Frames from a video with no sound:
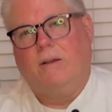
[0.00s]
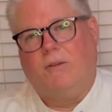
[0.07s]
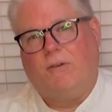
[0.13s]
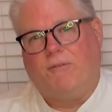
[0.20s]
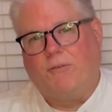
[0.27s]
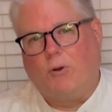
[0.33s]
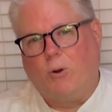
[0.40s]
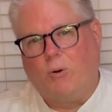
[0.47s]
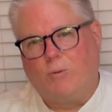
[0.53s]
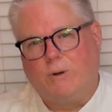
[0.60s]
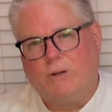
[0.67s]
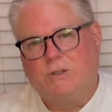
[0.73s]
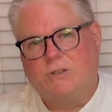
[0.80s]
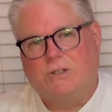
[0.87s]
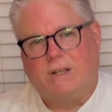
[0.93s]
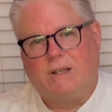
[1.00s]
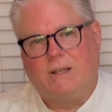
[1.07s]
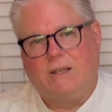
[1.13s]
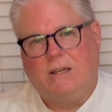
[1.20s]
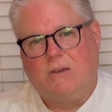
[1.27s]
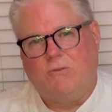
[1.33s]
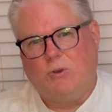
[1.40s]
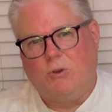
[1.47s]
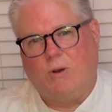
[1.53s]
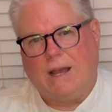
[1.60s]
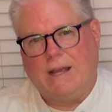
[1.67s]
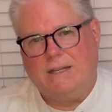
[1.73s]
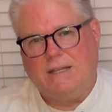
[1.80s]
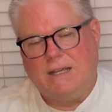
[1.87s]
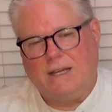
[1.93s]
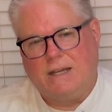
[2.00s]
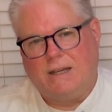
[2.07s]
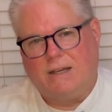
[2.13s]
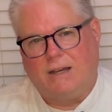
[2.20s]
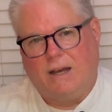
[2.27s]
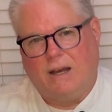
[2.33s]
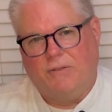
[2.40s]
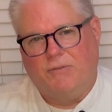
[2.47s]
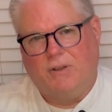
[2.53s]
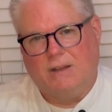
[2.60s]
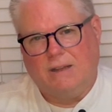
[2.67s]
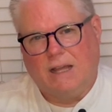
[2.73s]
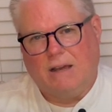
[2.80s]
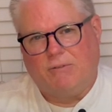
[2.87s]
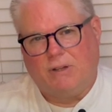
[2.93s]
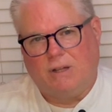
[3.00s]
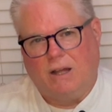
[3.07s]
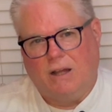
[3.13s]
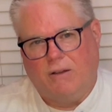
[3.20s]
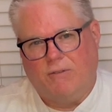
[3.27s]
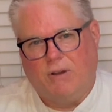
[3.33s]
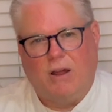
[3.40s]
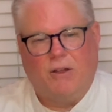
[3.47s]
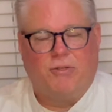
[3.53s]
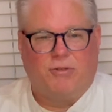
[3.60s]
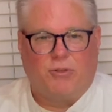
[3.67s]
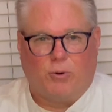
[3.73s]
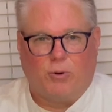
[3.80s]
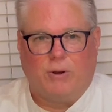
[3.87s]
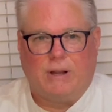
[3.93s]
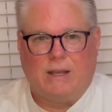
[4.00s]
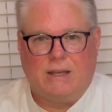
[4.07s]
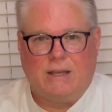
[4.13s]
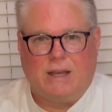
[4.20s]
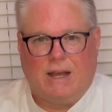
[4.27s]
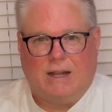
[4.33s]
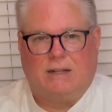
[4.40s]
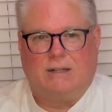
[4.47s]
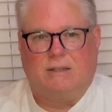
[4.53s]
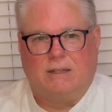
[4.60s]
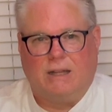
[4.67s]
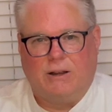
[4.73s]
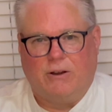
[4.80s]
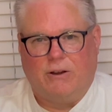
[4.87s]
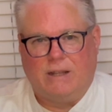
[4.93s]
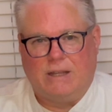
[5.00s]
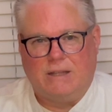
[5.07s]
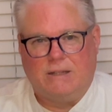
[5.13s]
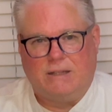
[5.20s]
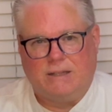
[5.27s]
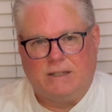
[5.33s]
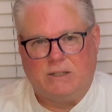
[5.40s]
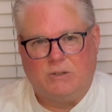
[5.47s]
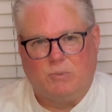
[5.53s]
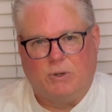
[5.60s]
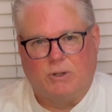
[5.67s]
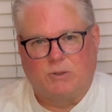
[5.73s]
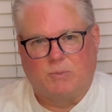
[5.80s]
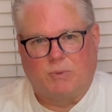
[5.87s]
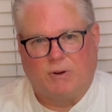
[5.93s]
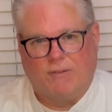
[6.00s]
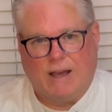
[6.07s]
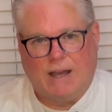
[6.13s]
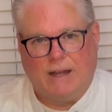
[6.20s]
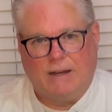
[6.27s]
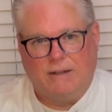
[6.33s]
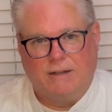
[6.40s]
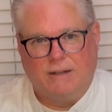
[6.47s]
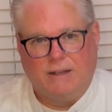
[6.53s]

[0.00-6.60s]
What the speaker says: The forewords give you an idea of the level of authority and clarity that these books provide.